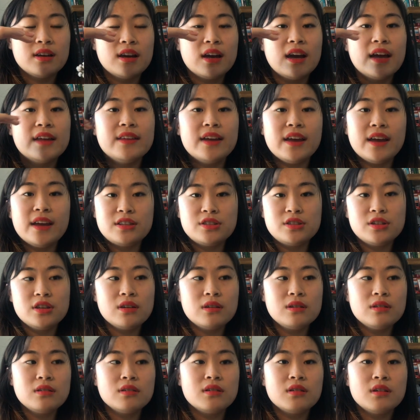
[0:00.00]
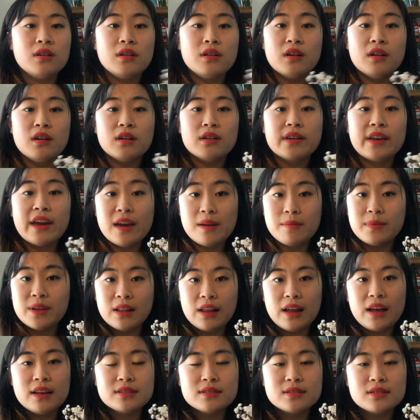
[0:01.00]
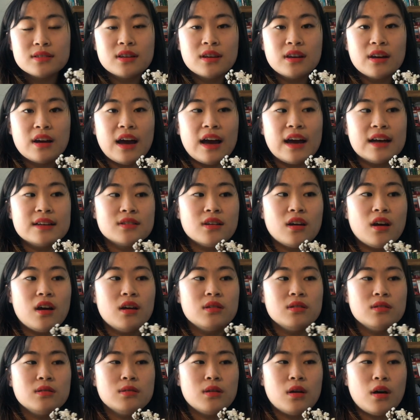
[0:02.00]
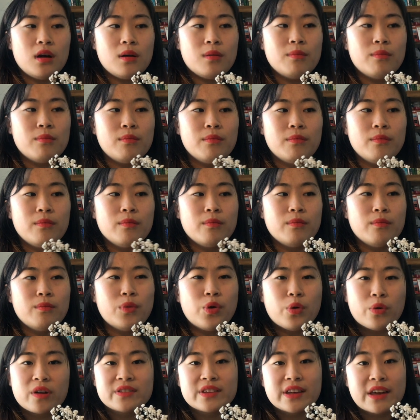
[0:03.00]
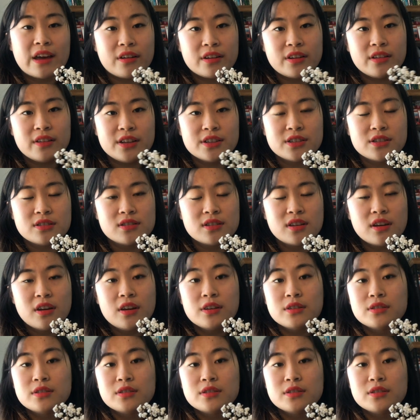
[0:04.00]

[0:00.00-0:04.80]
and the HL chem class has a lot more of the calculations.